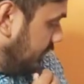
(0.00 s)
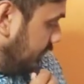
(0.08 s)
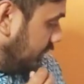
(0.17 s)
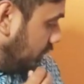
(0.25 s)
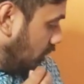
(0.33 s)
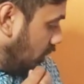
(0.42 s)

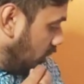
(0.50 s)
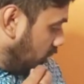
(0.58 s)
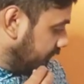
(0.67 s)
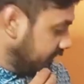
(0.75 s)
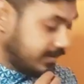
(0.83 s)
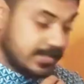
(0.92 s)
the Lord
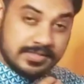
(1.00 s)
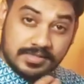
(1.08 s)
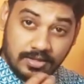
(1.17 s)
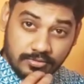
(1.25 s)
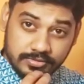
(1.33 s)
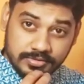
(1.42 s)
of the 6th
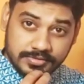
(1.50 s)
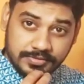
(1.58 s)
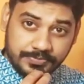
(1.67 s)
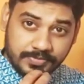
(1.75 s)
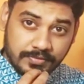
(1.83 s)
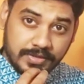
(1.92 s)
house
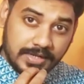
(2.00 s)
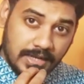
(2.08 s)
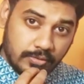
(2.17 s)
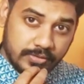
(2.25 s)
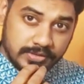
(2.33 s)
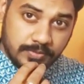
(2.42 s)
where
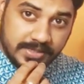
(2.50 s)
Rahu is